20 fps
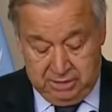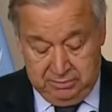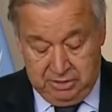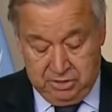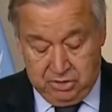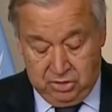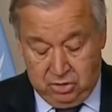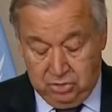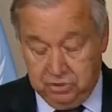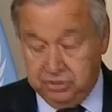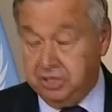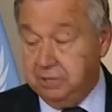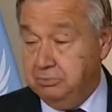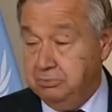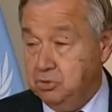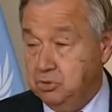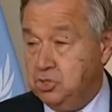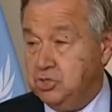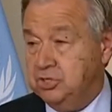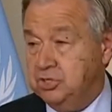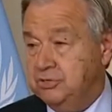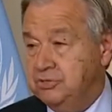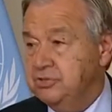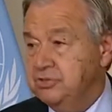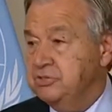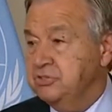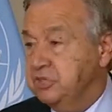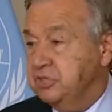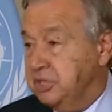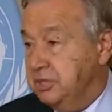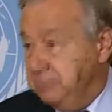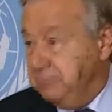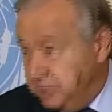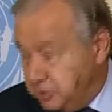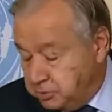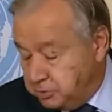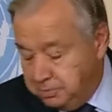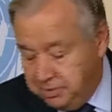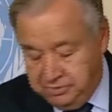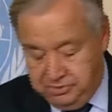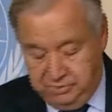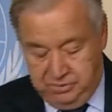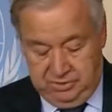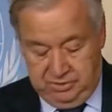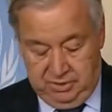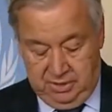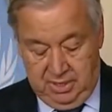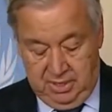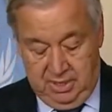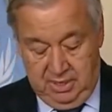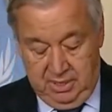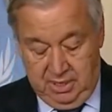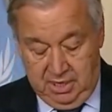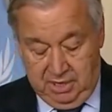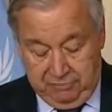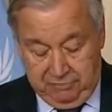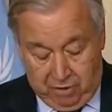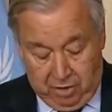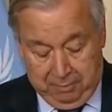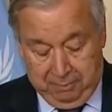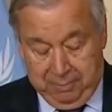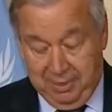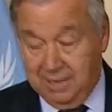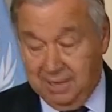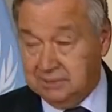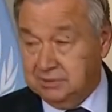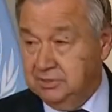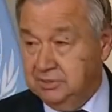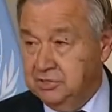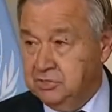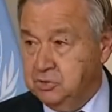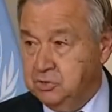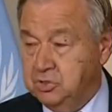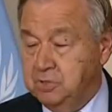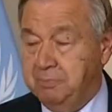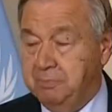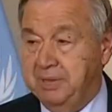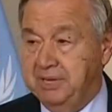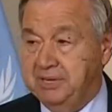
of this year as well. So with more relaxations and more sectors opening up,